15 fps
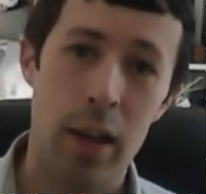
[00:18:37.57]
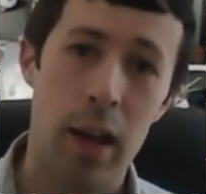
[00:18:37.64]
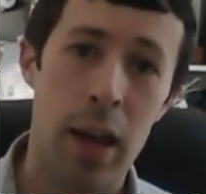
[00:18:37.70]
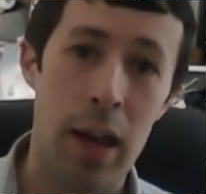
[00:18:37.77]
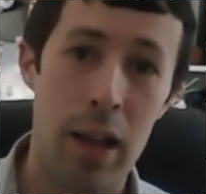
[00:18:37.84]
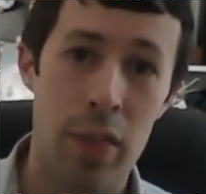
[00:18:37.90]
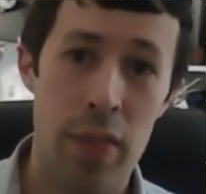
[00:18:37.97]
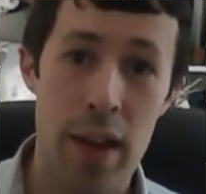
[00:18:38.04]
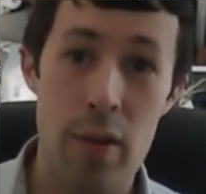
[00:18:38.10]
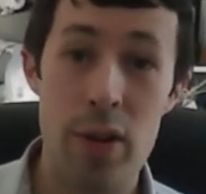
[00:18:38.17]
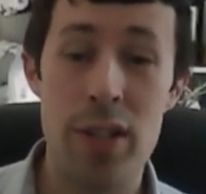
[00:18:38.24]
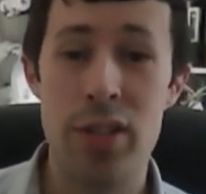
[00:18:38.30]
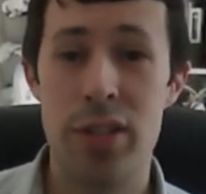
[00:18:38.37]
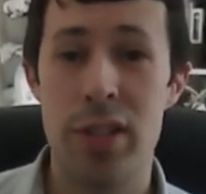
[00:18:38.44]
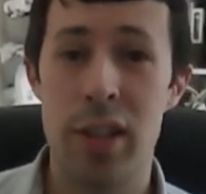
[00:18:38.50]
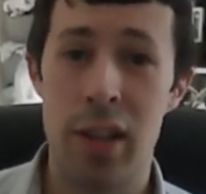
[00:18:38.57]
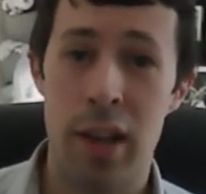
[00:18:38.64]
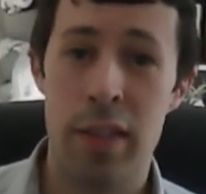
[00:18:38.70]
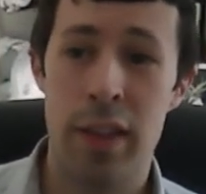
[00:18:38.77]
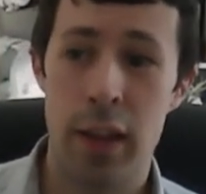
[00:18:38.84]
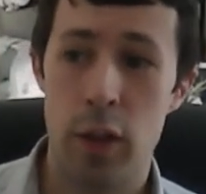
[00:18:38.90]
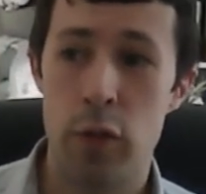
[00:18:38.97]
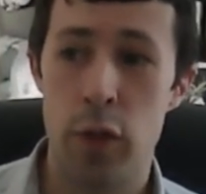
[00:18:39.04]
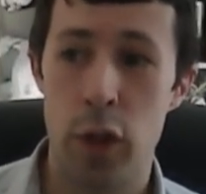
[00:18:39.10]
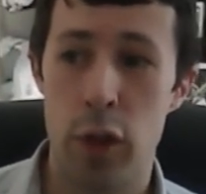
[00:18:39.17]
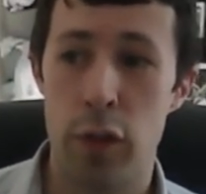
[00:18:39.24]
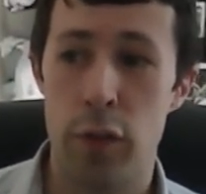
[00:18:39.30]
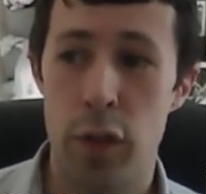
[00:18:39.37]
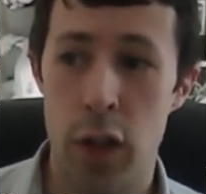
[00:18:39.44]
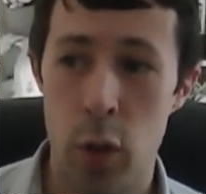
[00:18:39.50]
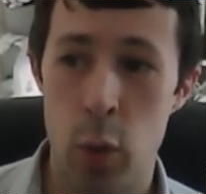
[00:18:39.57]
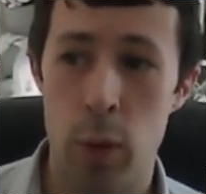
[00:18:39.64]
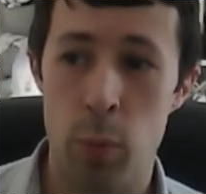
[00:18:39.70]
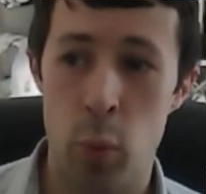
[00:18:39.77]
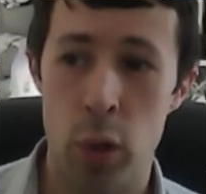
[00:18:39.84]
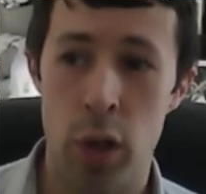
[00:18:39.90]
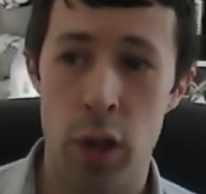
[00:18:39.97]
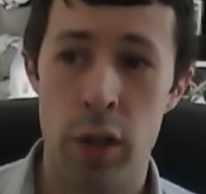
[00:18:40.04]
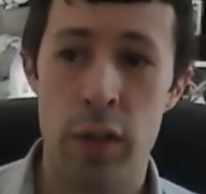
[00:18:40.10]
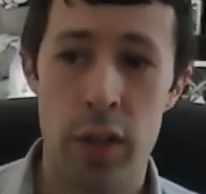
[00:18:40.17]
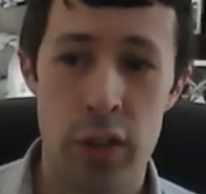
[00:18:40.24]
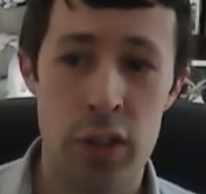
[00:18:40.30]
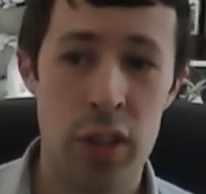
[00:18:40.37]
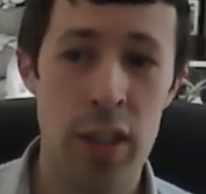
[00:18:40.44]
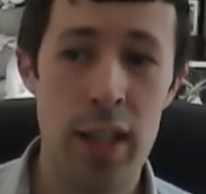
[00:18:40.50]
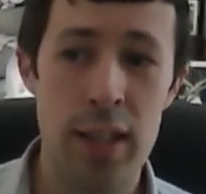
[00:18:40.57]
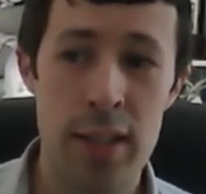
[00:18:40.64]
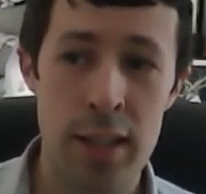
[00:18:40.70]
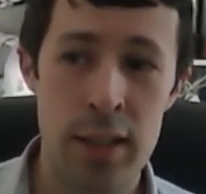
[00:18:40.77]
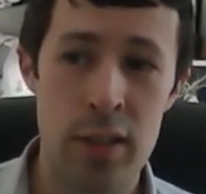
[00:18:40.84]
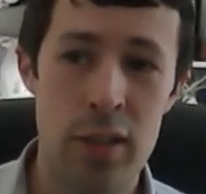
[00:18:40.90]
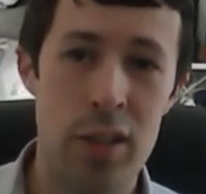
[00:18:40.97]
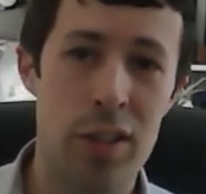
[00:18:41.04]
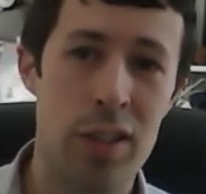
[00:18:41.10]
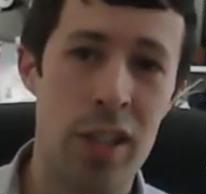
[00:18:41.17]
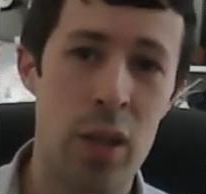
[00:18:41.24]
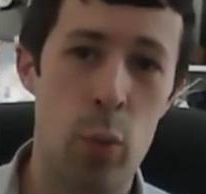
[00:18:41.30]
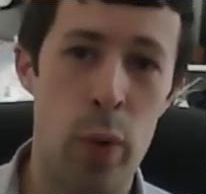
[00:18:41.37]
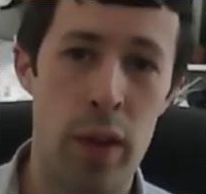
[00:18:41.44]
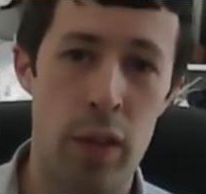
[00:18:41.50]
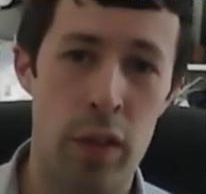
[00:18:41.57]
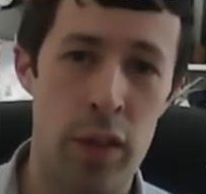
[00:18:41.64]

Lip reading: there is still, I think, further follow-up work that's needed to see whether